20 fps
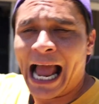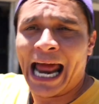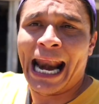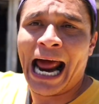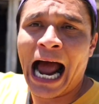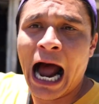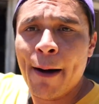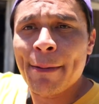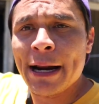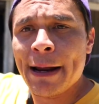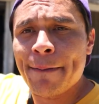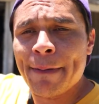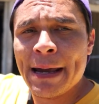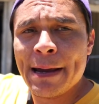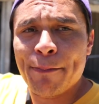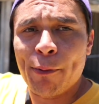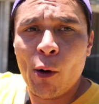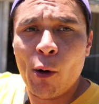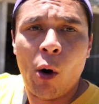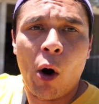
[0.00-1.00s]
and how many
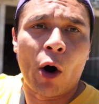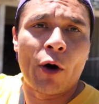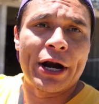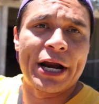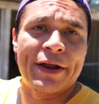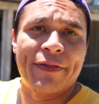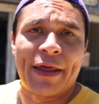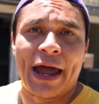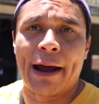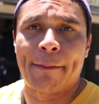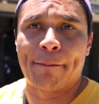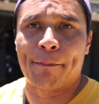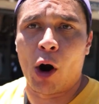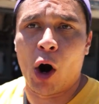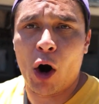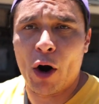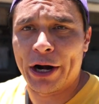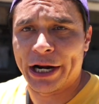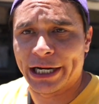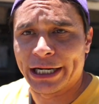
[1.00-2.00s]
people are in that
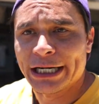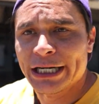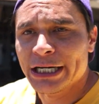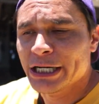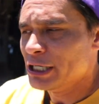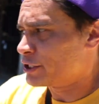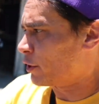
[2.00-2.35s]
party.